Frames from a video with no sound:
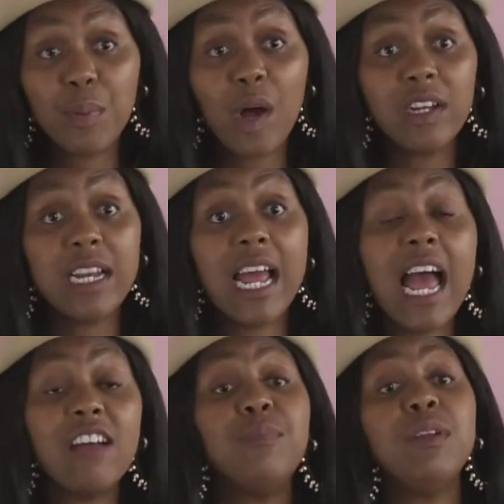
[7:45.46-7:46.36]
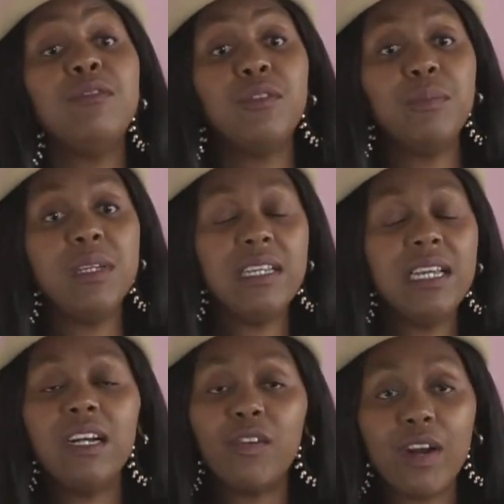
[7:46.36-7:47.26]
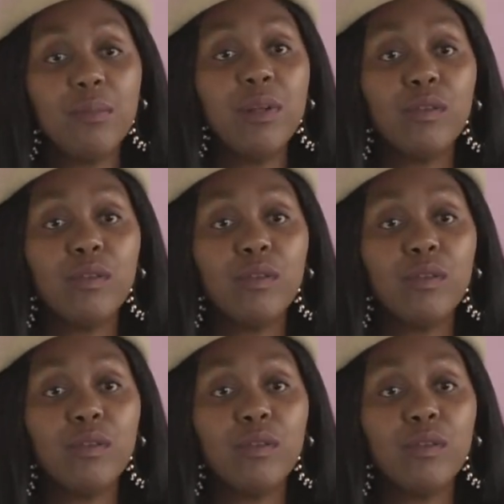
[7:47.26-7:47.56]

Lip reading: partner have been for me incredibly